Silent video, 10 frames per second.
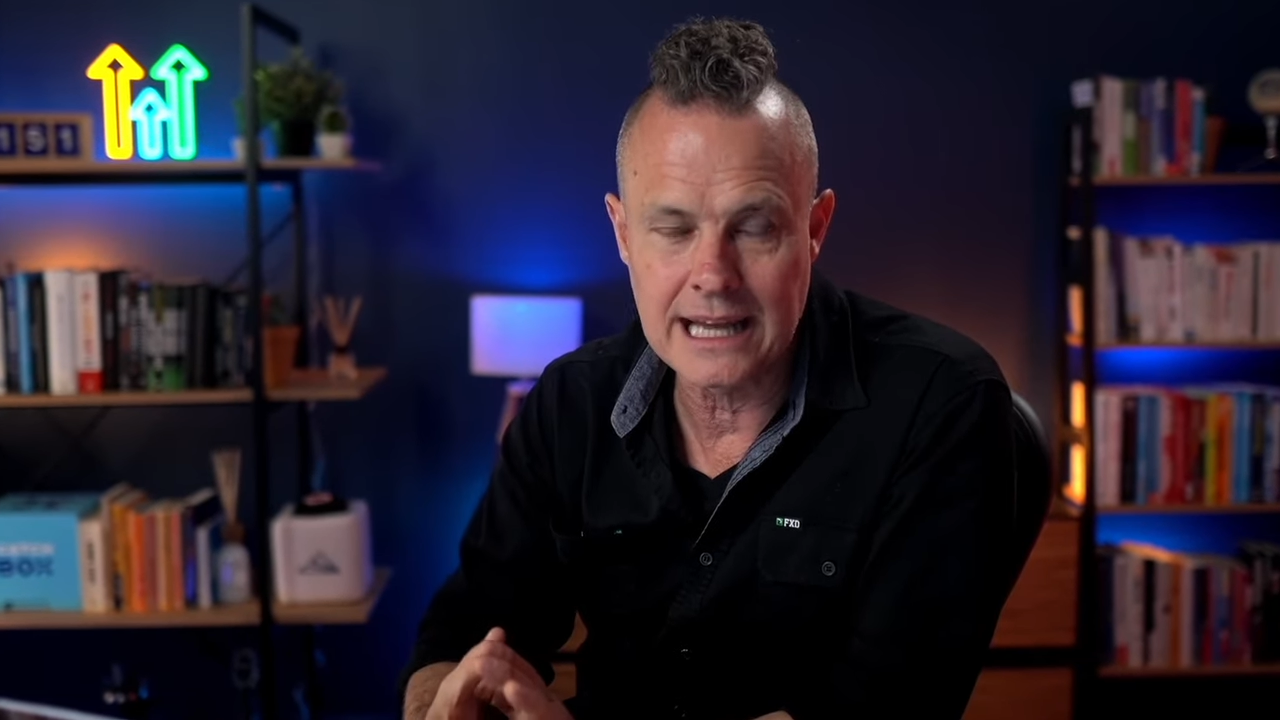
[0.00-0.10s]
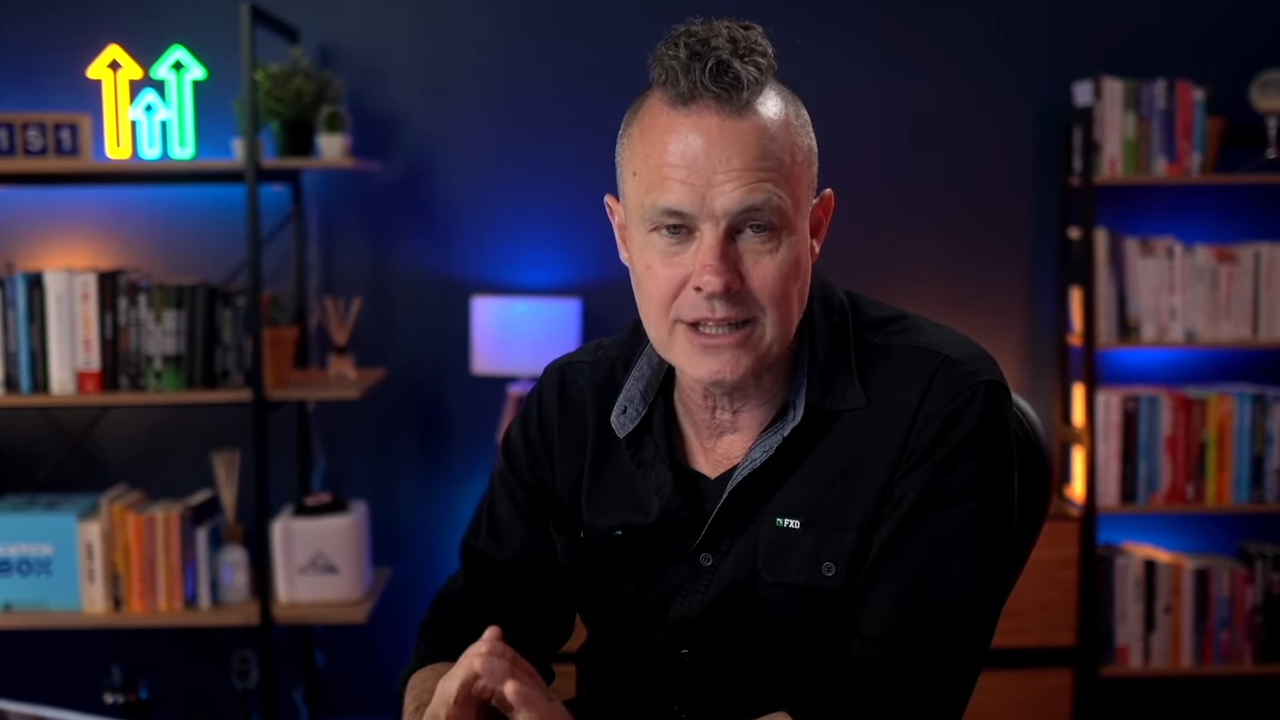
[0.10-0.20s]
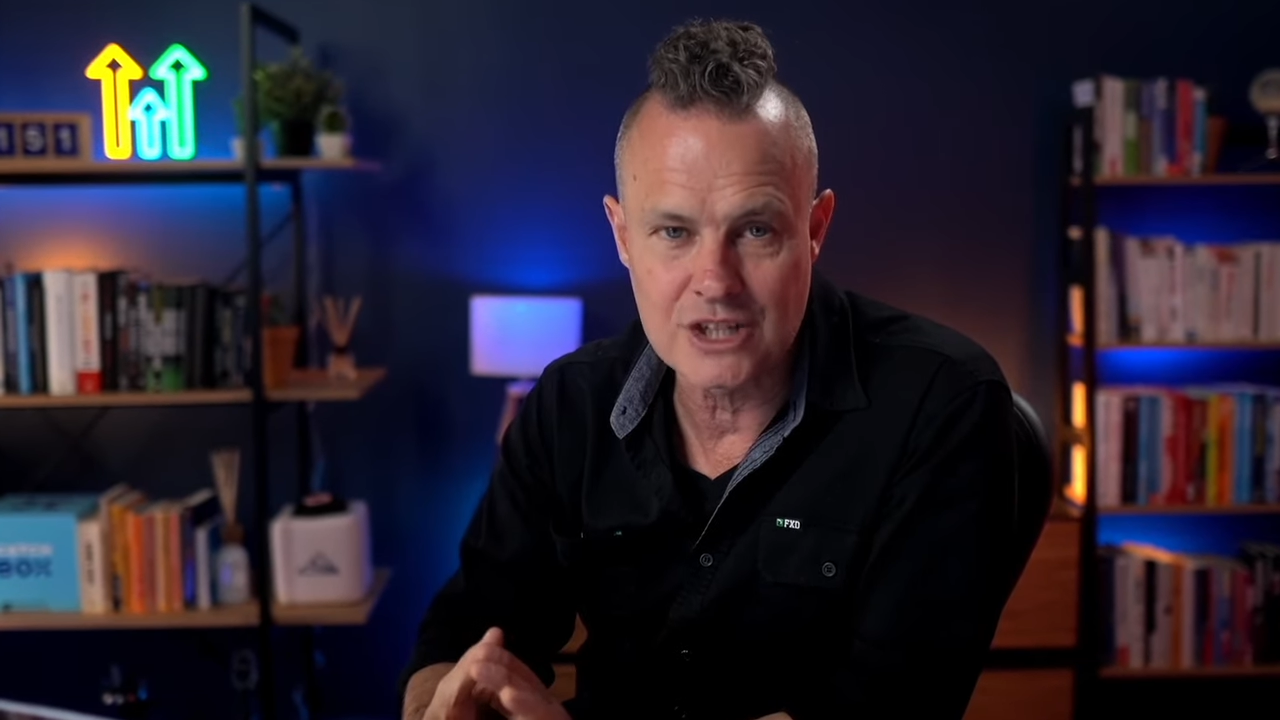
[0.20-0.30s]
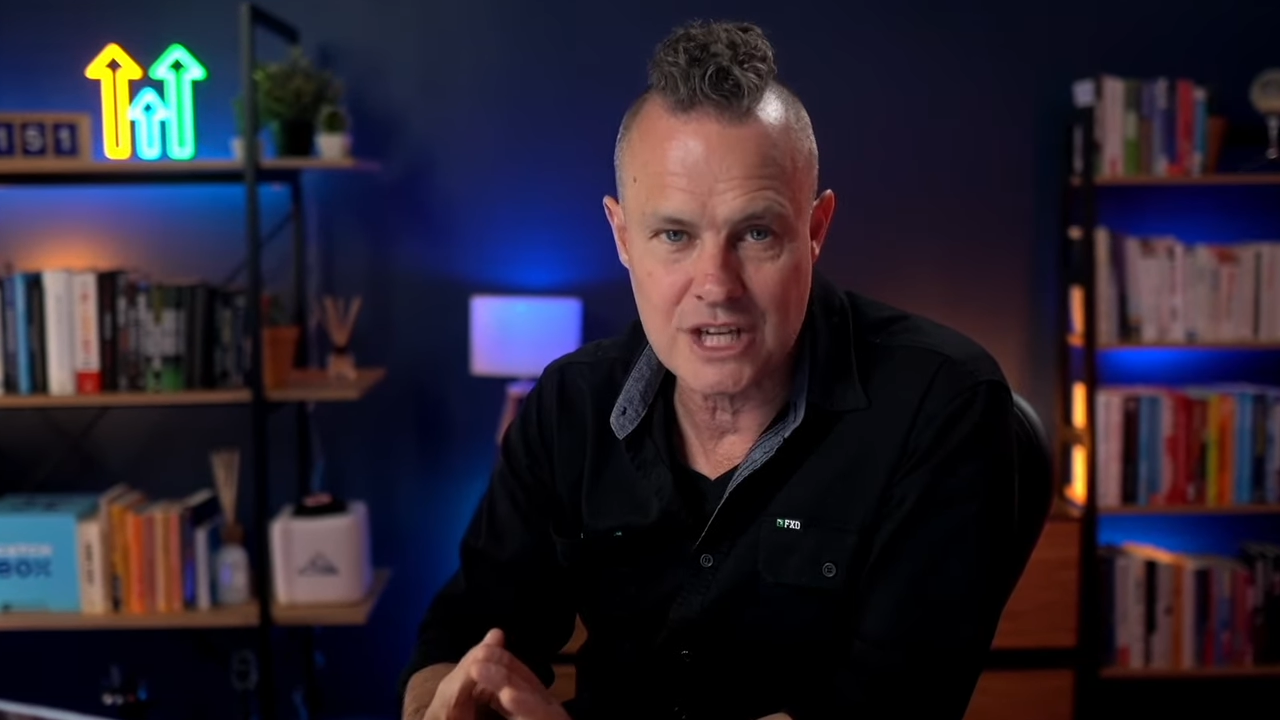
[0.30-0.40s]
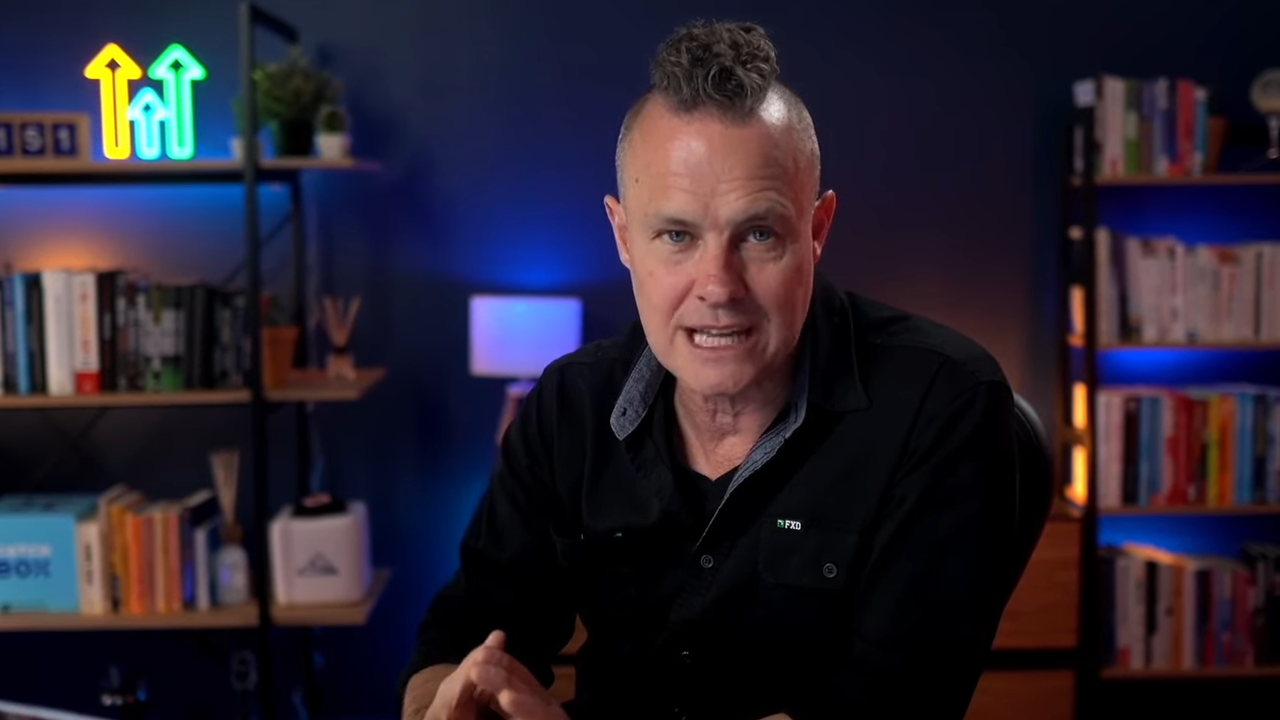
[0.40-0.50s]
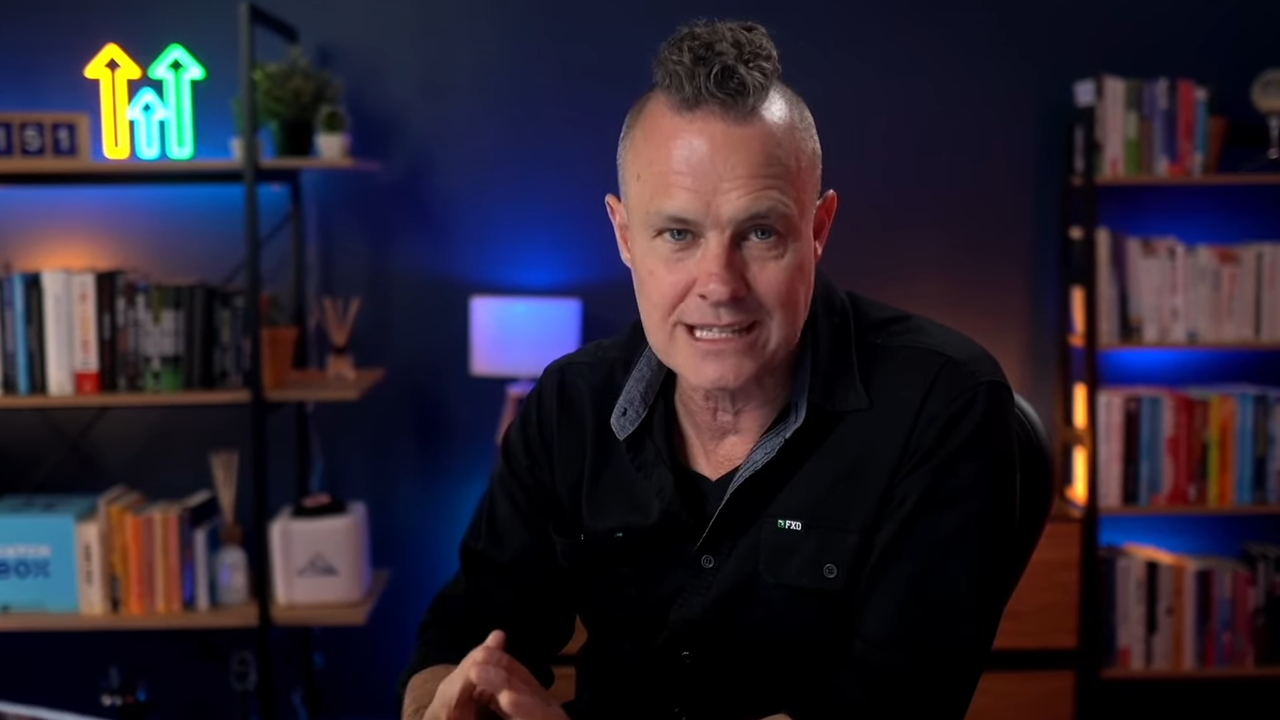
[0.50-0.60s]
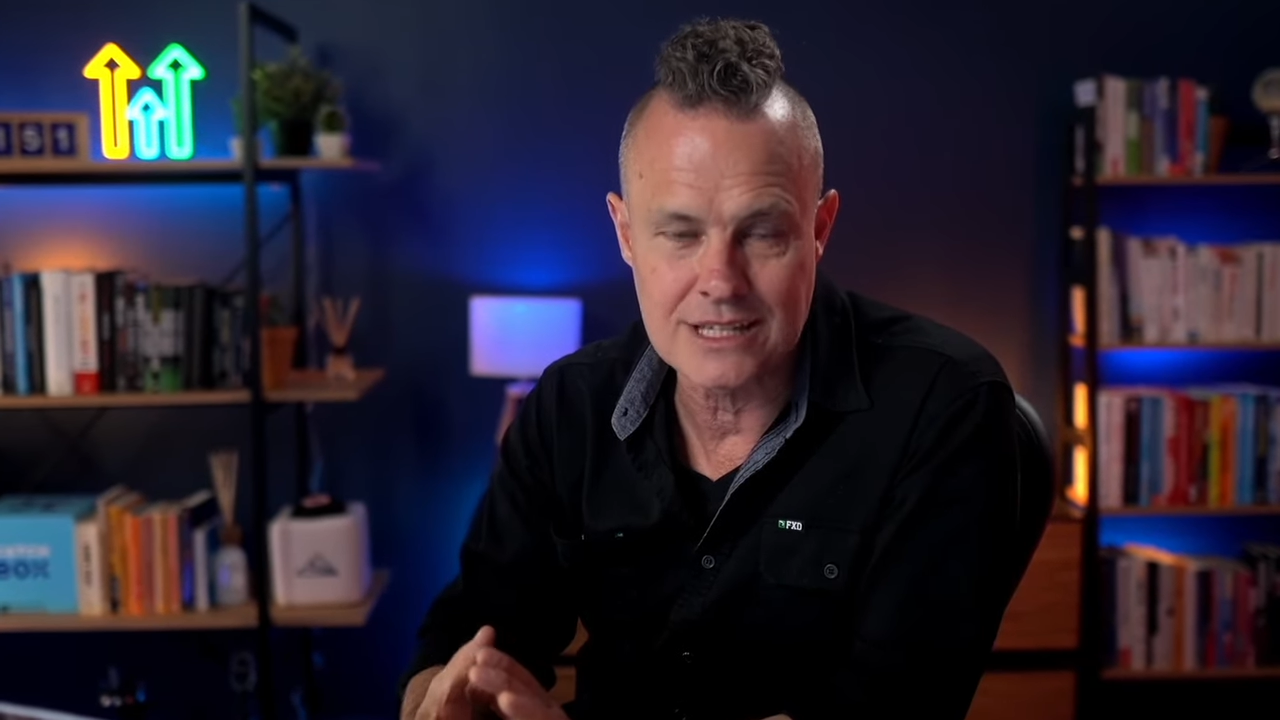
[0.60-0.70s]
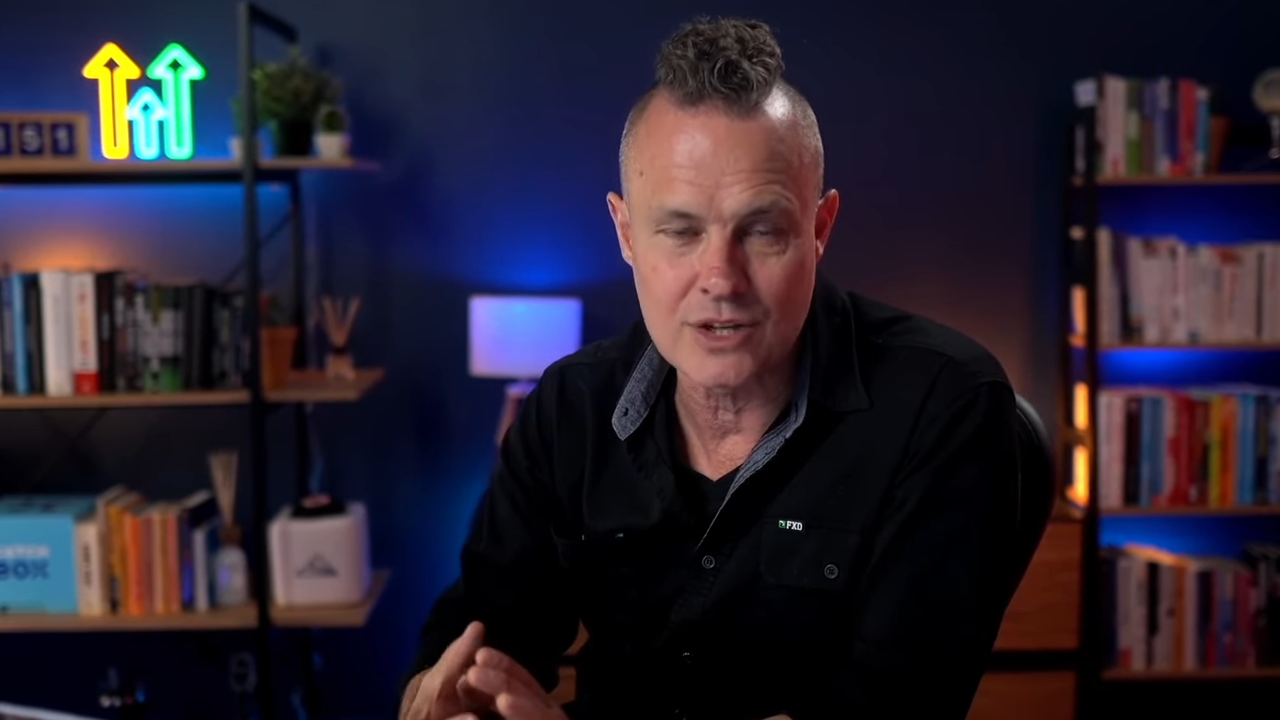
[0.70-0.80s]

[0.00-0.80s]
and the chances